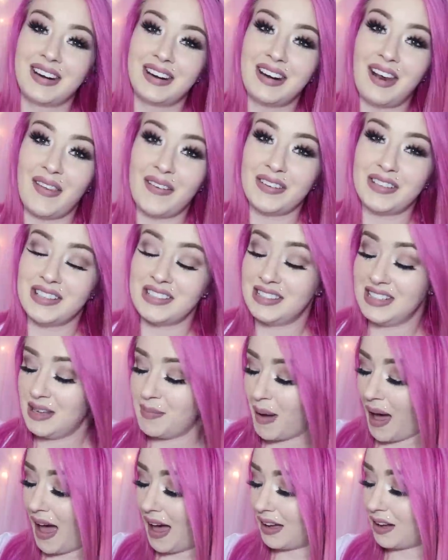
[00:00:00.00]
Then another Disney
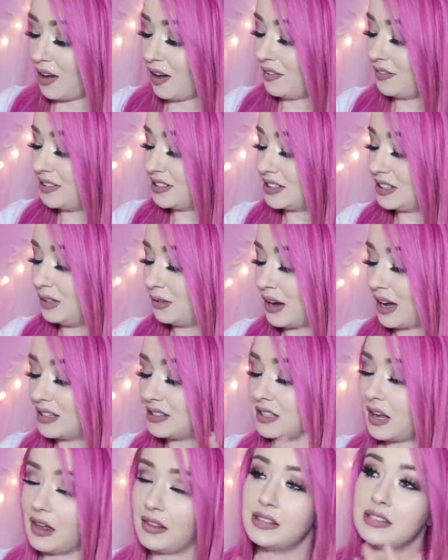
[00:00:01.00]
bag, obviously you
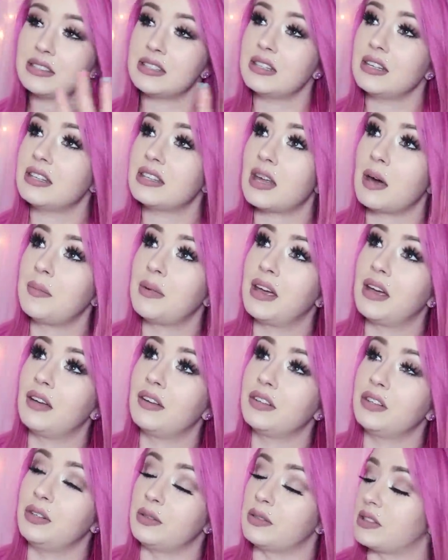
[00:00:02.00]
guys saw this in the
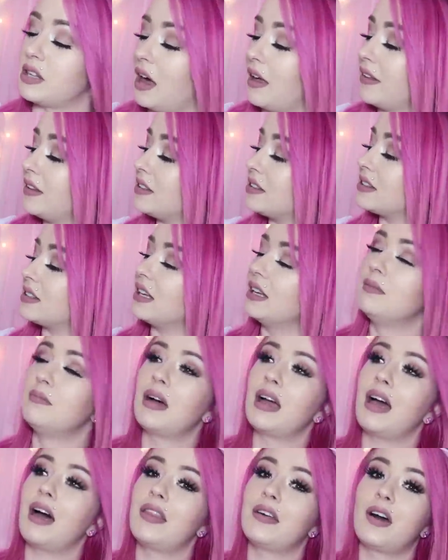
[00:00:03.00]
thumbnail, you saw this in
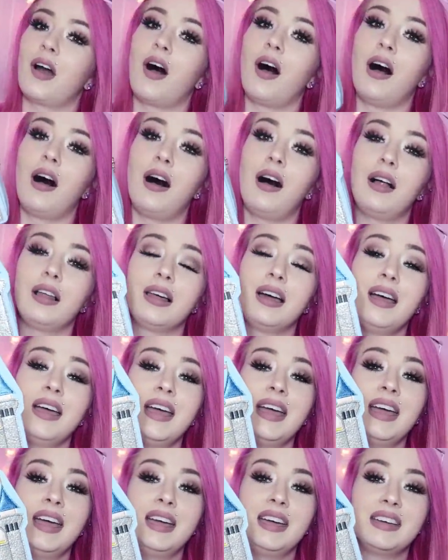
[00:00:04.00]
my other haul,
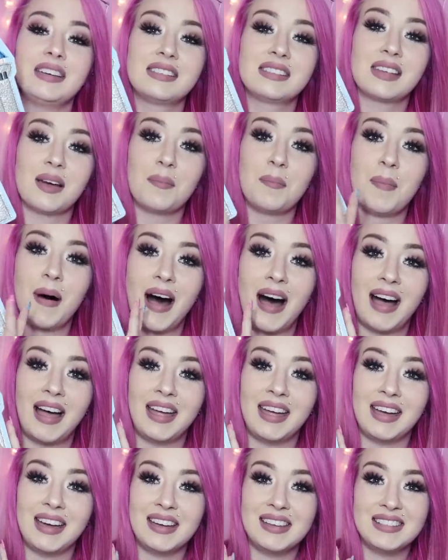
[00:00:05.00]
is
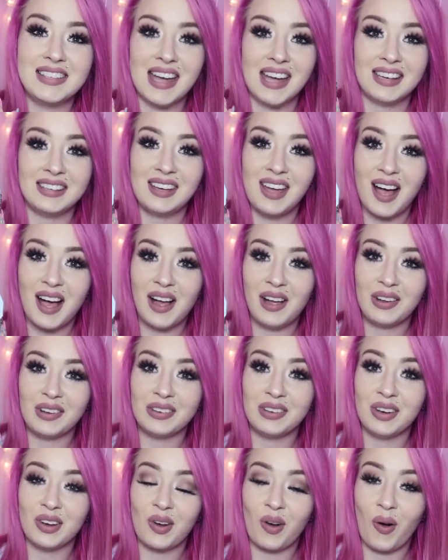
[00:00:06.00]
my
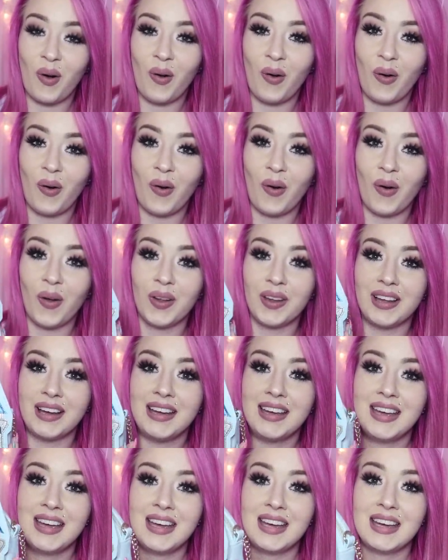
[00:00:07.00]
Danielle Nicole
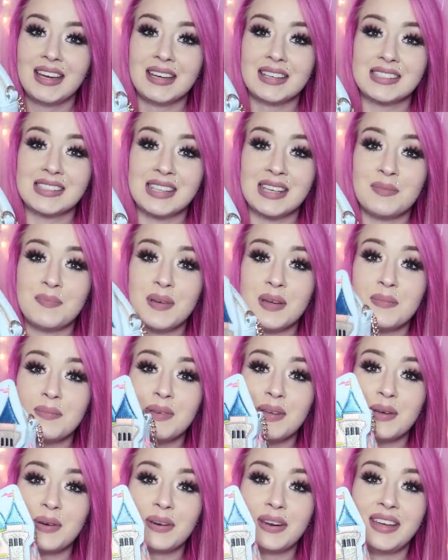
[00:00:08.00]
Sleeping
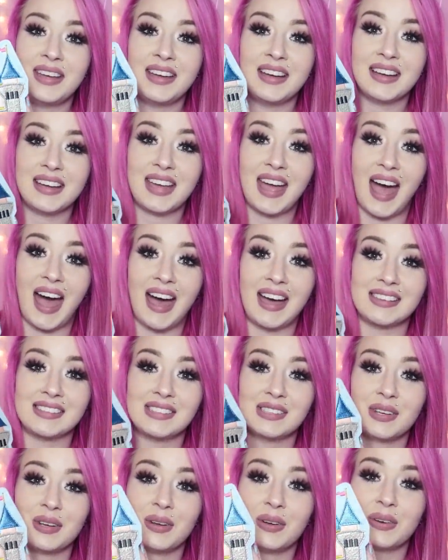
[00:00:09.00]
Beauty
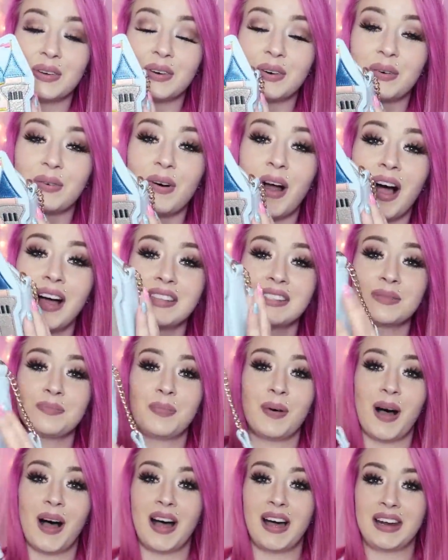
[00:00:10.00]
Castle
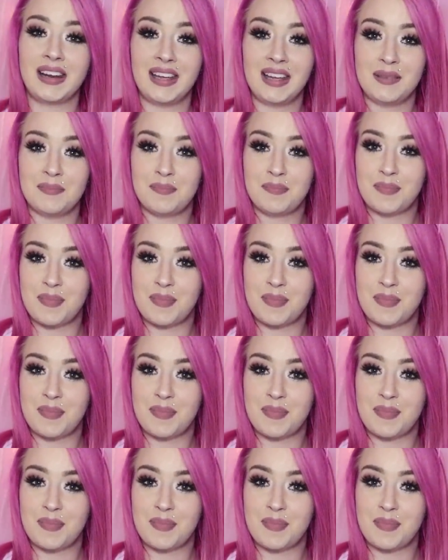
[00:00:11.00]
crossbody